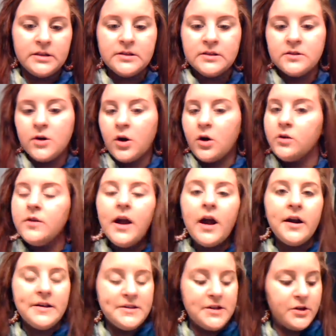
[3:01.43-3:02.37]
this is all the
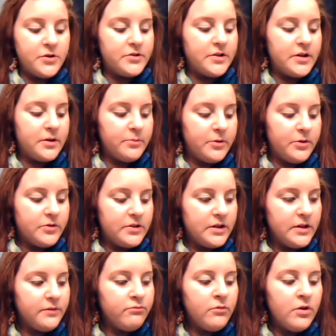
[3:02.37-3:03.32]
eyeshadows that I'm
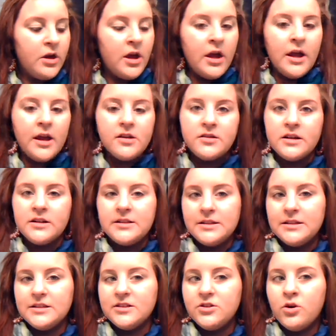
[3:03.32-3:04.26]
using, is I
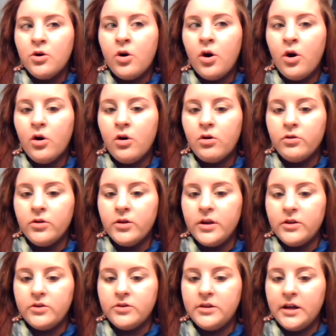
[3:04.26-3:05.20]
did this in a haul
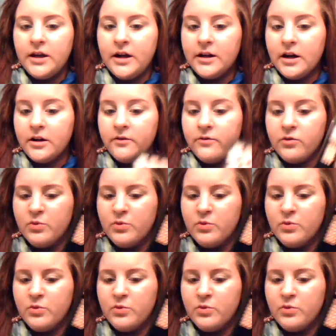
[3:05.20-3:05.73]
the other day. I got it